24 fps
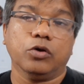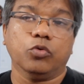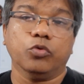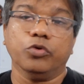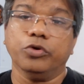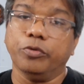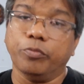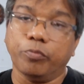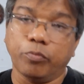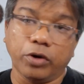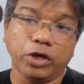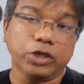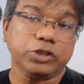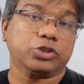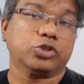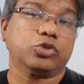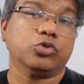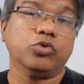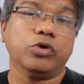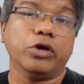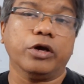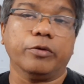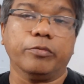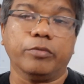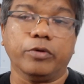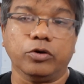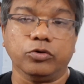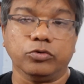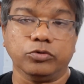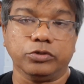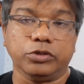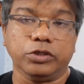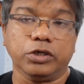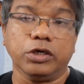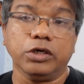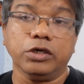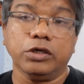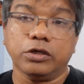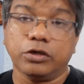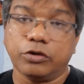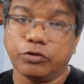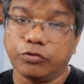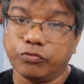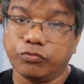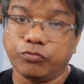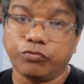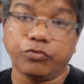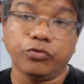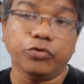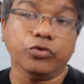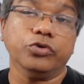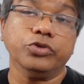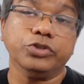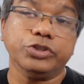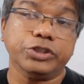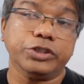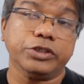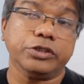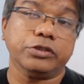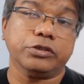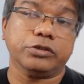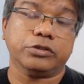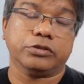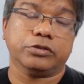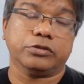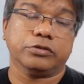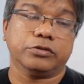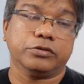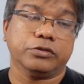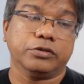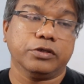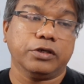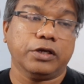we must know about the flowchart